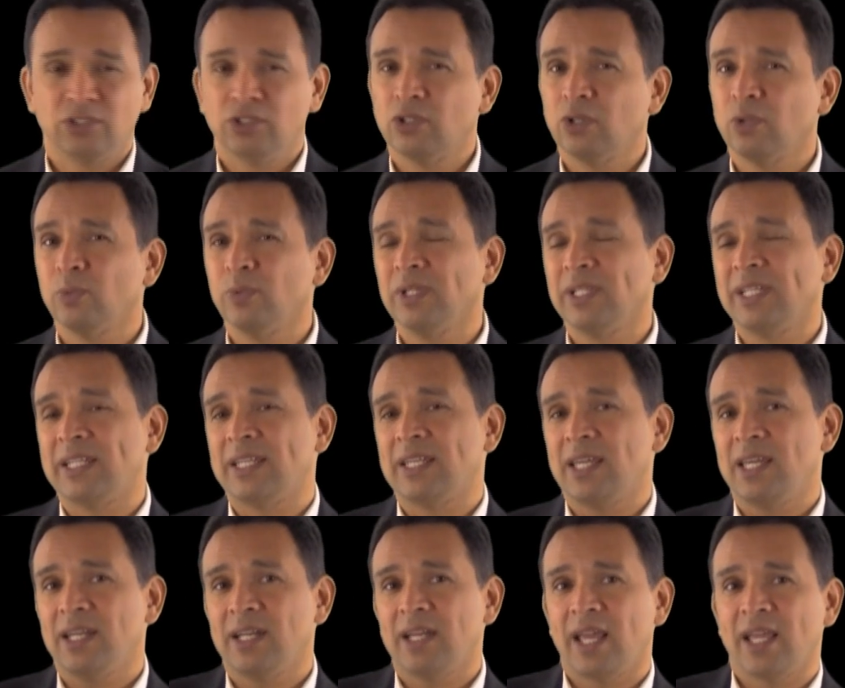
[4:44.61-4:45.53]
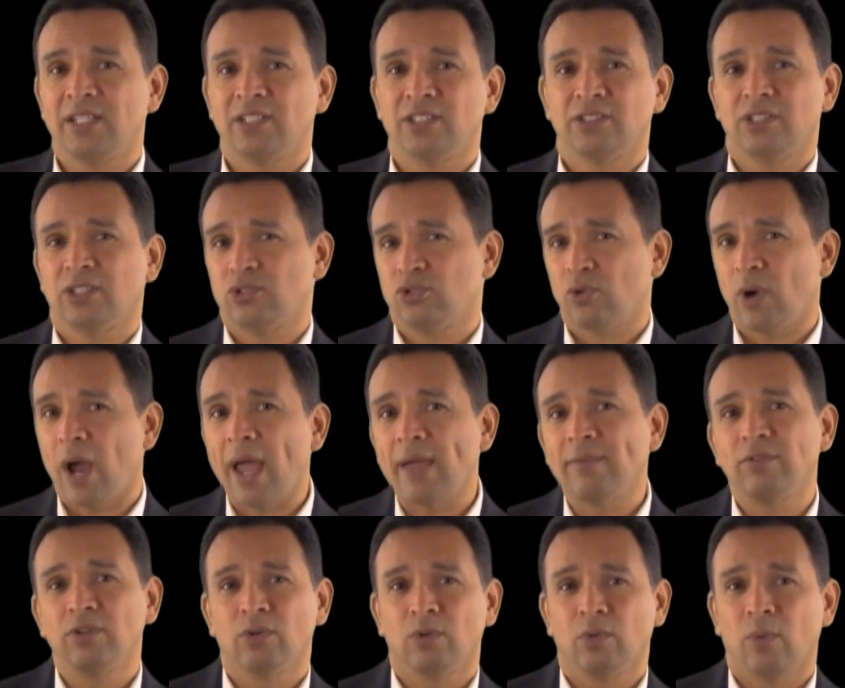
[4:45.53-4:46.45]
You don't really need an agent to
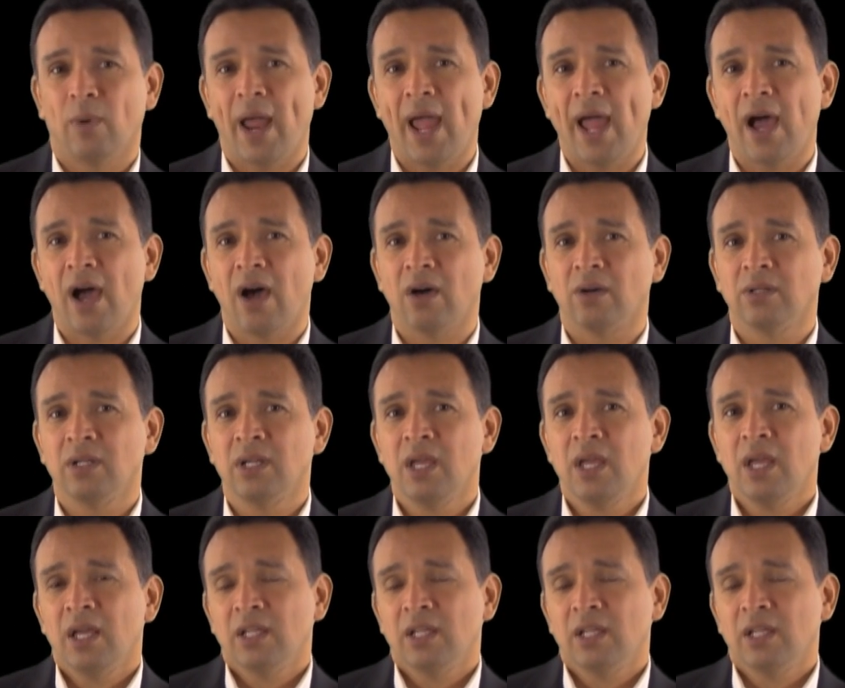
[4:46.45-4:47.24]
drive you around